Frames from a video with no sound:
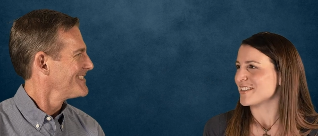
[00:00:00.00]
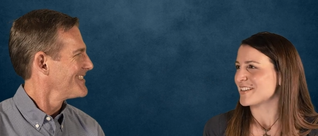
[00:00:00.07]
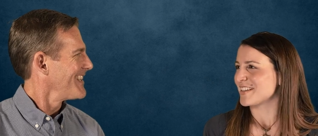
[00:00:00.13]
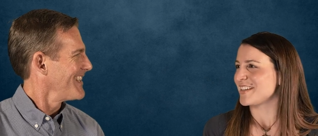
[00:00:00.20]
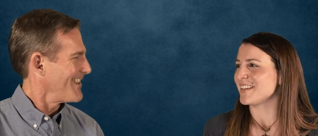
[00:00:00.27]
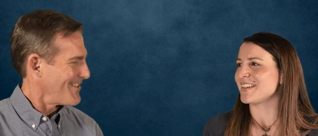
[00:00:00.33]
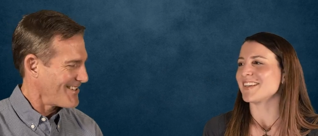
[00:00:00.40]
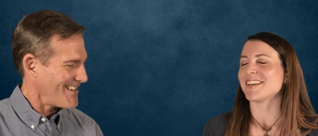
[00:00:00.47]

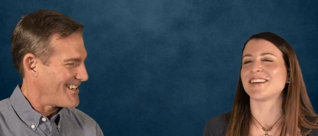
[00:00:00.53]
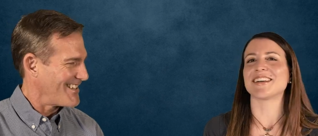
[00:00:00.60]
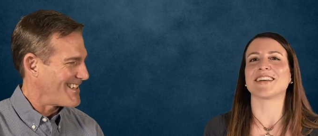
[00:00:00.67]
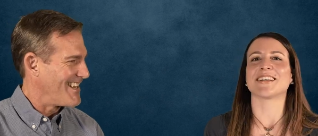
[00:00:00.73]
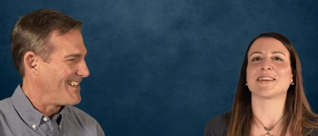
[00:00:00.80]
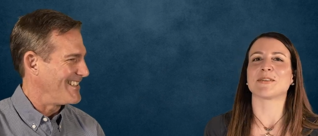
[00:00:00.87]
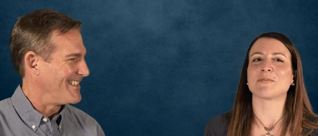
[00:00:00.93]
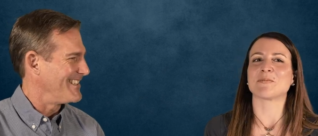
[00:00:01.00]
Speaker 1: asking. Okay.
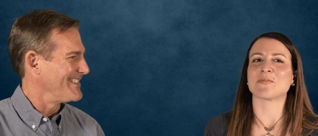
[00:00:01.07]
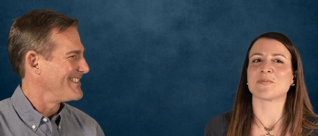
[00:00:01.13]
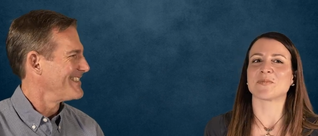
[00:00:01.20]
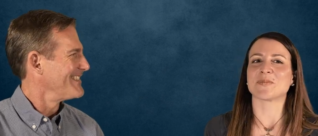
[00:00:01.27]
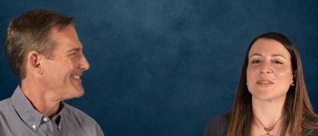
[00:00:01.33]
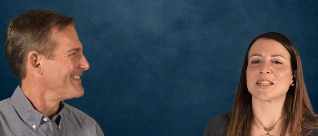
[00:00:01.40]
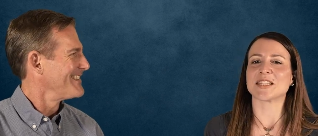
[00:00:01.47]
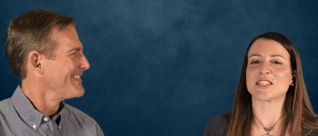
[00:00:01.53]

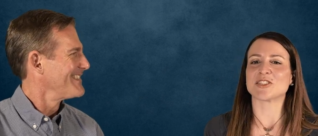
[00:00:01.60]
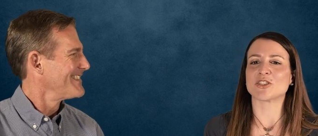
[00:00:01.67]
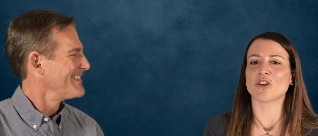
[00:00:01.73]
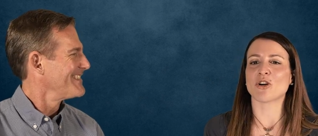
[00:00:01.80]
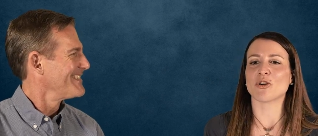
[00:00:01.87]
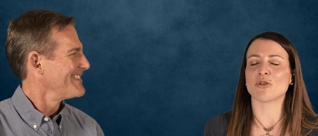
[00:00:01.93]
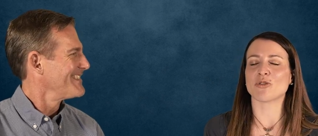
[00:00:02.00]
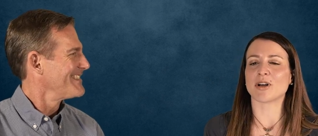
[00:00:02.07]
Um,
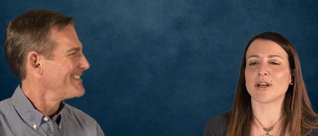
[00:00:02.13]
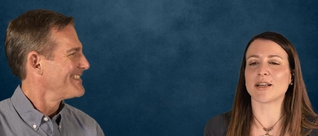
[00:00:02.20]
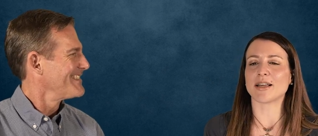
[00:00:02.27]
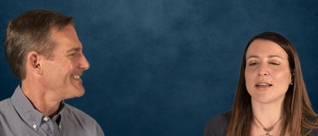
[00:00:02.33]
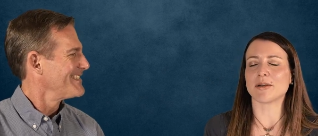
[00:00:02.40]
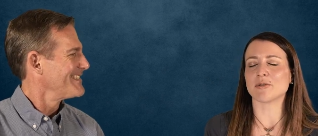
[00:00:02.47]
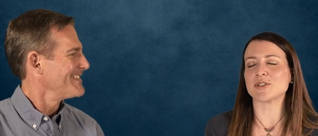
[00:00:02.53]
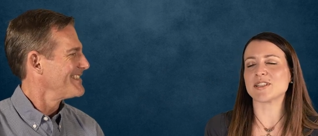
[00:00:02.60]
so
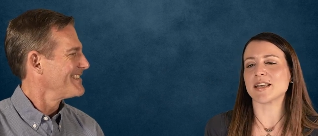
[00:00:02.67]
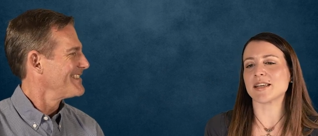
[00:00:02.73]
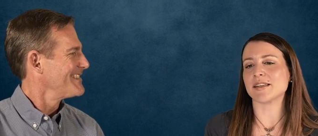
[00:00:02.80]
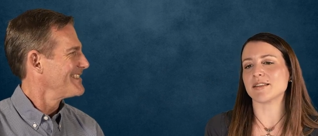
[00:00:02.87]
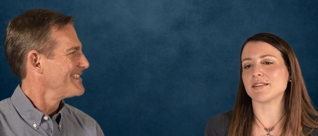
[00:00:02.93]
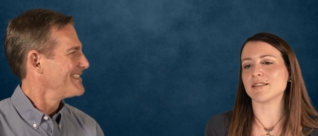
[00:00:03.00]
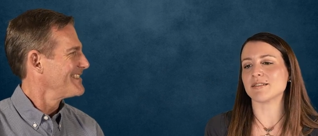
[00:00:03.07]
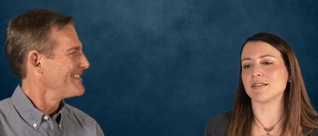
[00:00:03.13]
I would
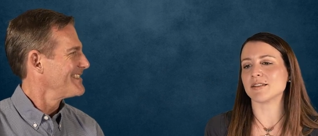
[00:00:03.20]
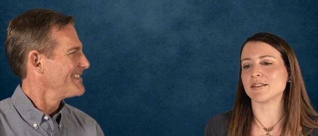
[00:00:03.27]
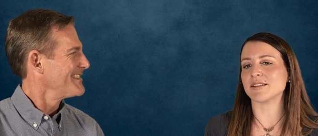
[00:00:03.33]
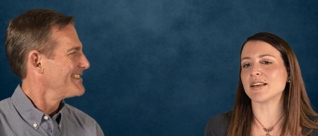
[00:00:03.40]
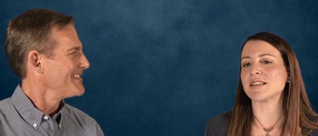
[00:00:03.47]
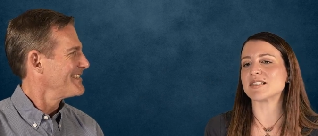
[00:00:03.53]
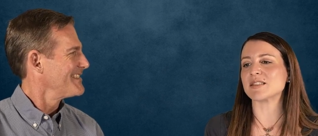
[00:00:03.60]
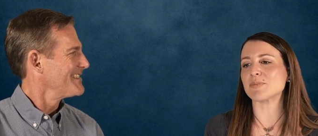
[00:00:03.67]
say uh,
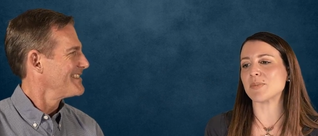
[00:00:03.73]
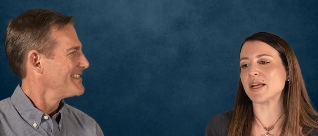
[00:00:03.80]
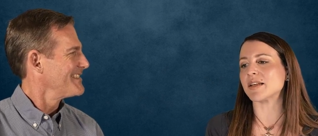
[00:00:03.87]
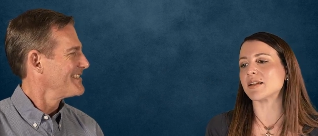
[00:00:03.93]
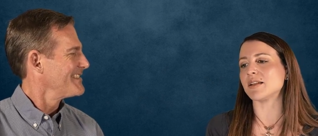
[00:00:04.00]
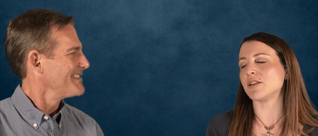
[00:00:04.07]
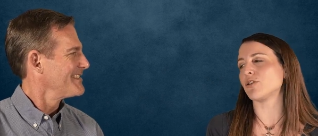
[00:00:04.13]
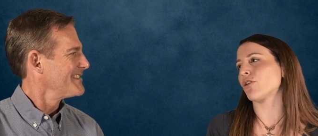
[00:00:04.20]
DAN is
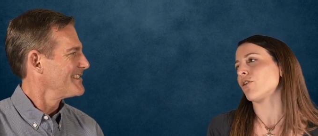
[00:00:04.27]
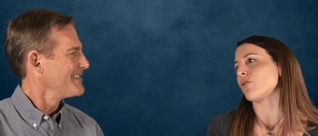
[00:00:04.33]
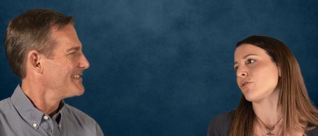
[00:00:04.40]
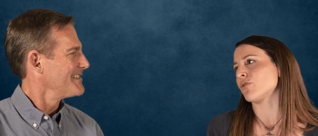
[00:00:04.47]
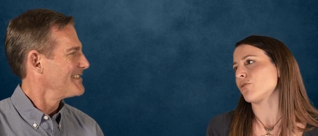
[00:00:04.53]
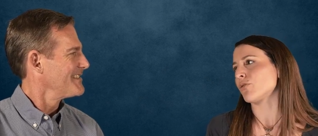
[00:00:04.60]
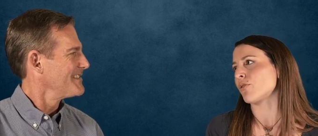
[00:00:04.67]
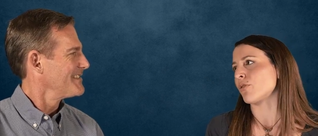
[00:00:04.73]
mainly
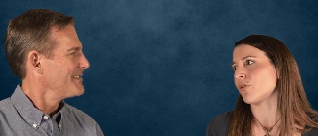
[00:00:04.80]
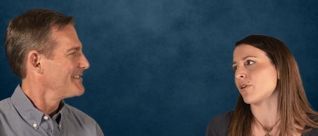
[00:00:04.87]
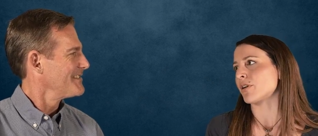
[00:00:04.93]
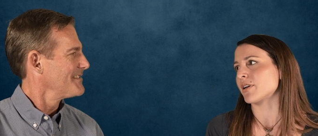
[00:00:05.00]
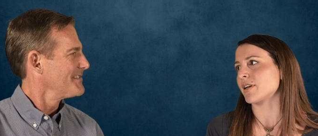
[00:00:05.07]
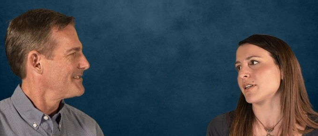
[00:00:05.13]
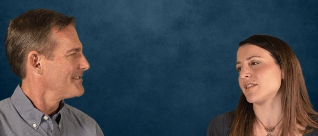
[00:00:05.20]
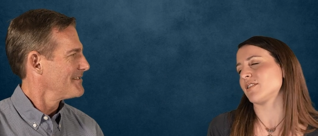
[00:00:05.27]
known for
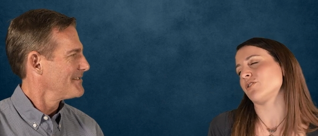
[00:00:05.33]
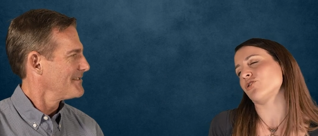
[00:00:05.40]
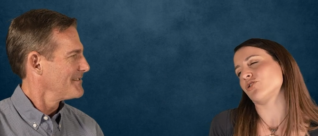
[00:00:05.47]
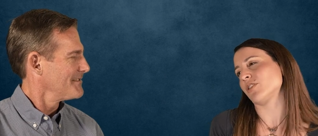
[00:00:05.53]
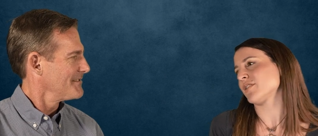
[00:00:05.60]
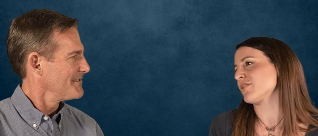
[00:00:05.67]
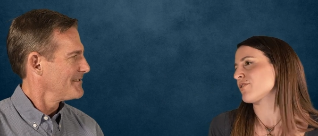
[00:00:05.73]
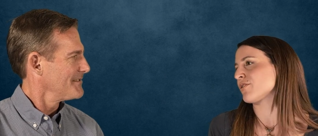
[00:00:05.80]
its
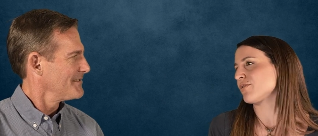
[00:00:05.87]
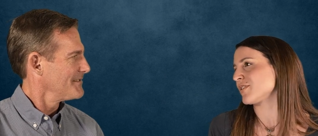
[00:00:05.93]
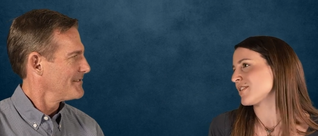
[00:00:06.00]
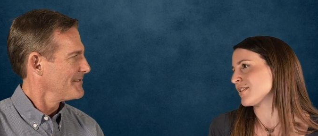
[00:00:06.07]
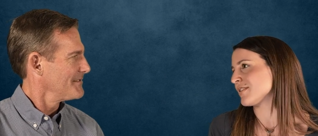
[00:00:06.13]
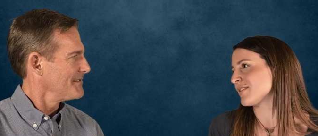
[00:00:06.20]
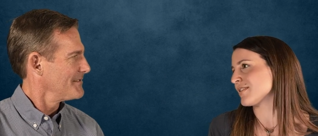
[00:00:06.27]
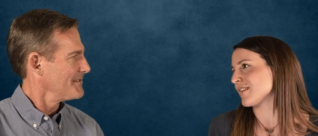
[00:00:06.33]
insurance
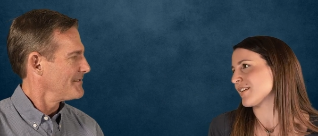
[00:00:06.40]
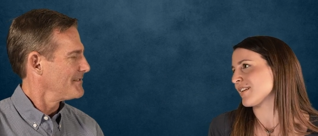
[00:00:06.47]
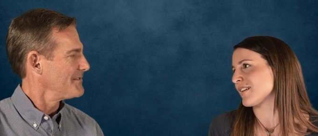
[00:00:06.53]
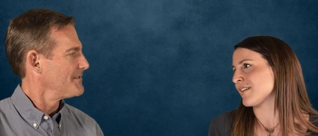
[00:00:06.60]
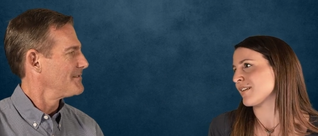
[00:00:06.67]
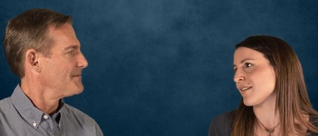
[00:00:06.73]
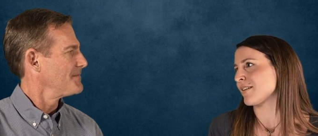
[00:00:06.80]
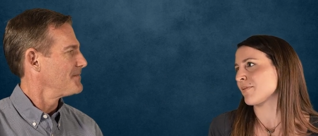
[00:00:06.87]
services mm-hmm.
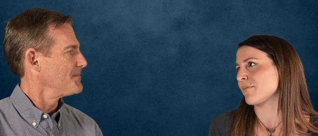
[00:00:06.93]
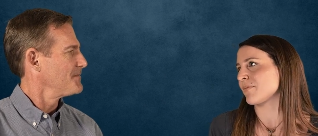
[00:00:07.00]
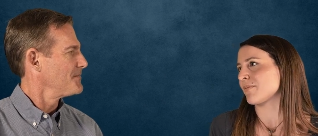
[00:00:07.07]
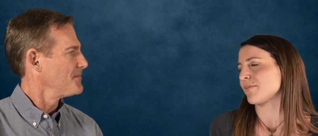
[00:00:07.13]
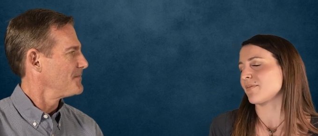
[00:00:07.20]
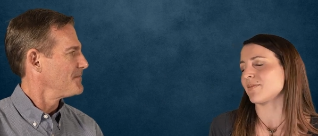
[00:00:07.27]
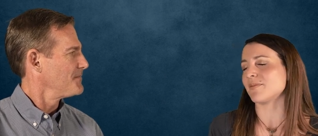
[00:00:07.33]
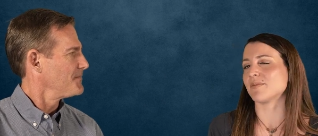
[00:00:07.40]

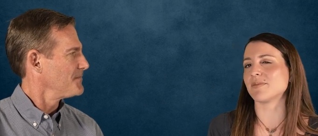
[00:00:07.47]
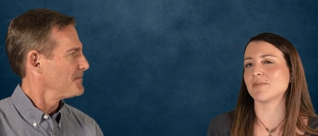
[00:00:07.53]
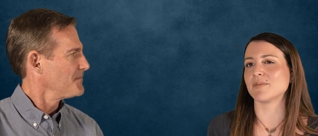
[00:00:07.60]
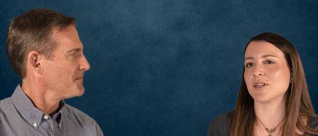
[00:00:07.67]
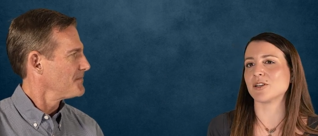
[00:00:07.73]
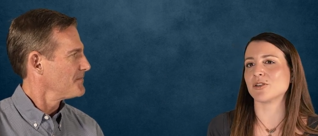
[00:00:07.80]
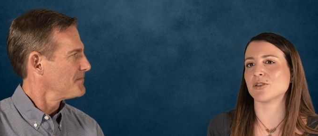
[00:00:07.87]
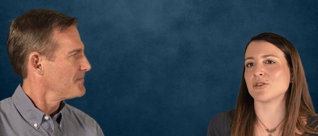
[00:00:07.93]
um,
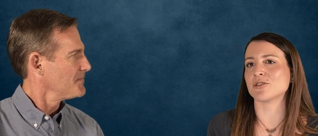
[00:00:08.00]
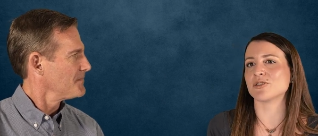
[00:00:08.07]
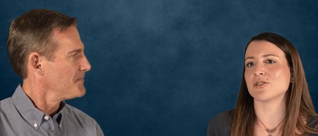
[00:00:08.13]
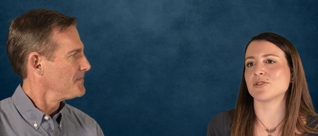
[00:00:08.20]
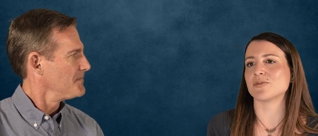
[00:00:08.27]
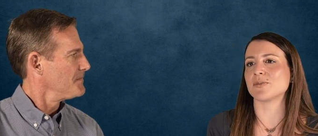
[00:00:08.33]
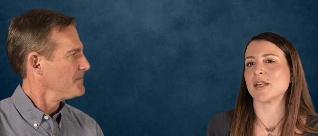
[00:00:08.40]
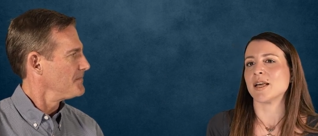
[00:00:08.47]

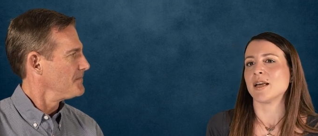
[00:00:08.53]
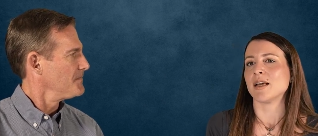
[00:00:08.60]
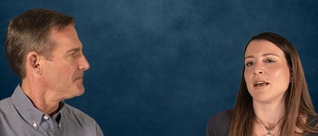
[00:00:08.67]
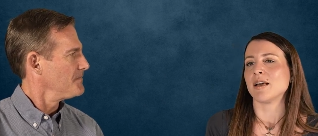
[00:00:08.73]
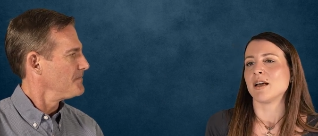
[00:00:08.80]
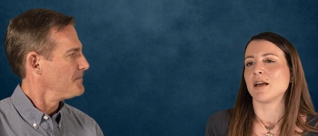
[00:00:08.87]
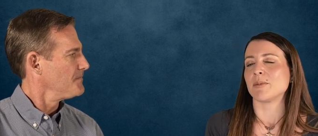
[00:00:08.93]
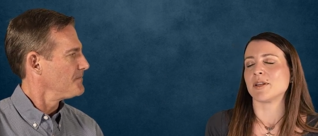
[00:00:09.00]
because,
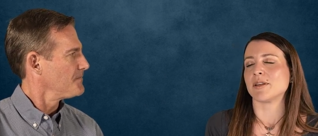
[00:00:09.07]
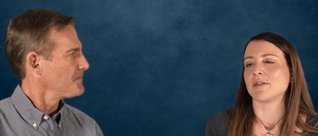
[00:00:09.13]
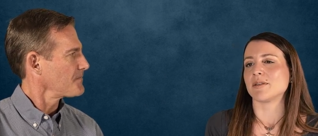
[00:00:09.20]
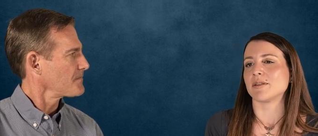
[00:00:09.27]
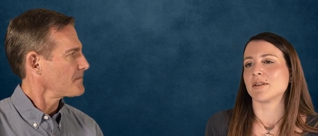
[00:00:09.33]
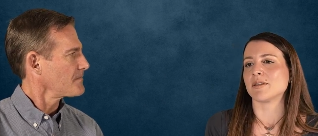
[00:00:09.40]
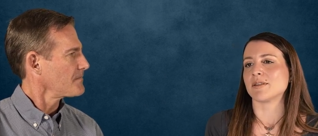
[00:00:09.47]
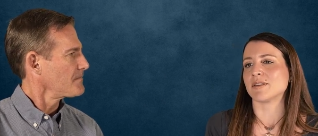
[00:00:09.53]
I
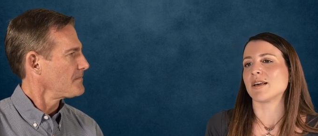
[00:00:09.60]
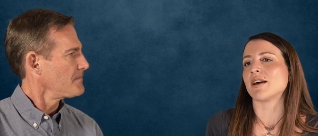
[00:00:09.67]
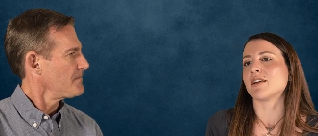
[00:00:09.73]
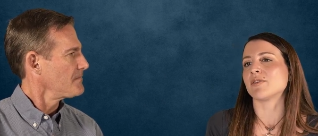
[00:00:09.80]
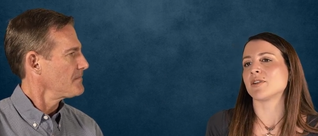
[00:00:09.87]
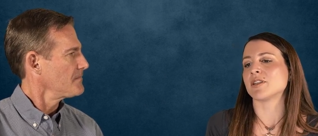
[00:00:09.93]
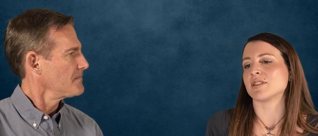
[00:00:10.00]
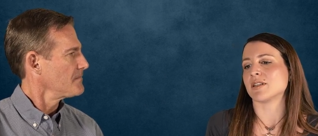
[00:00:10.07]
mean,
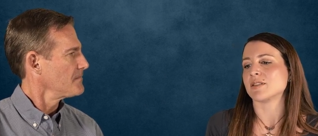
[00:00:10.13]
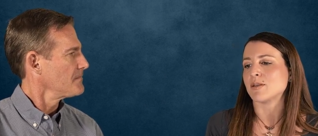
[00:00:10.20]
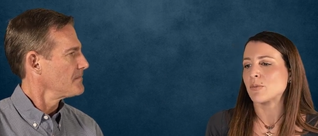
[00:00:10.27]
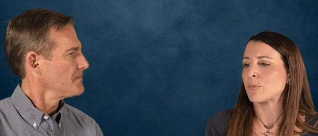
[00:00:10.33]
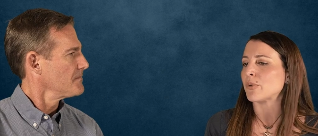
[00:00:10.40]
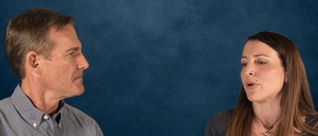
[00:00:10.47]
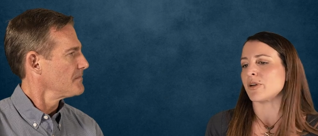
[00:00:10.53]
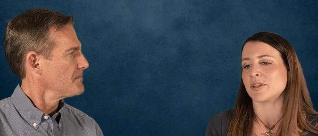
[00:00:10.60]
divers at
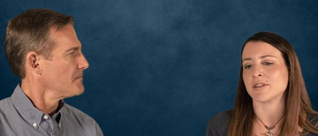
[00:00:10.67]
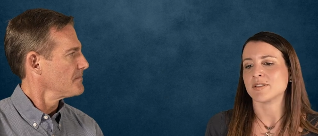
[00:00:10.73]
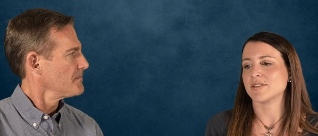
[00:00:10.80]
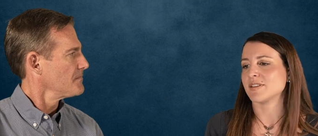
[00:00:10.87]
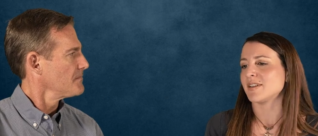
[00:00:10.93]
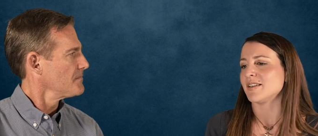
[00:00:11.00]
some point,